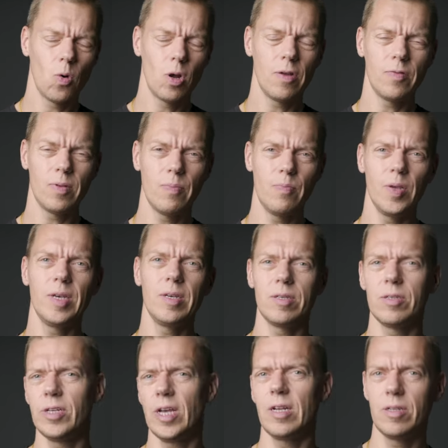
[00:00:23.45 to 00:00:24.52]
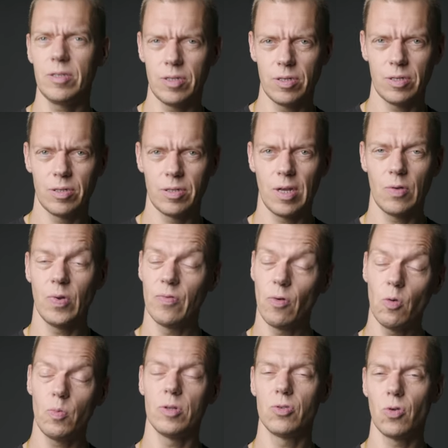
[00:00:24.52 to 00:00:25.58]
One of the biggest challenges that we've
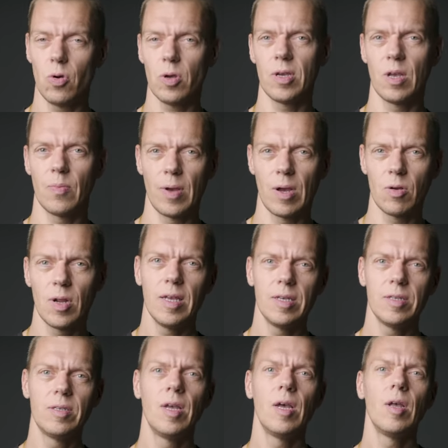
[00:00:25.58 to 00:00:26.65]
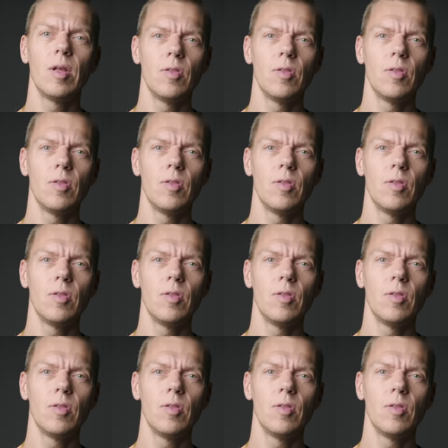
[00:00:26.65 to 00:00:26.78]
all been talking about is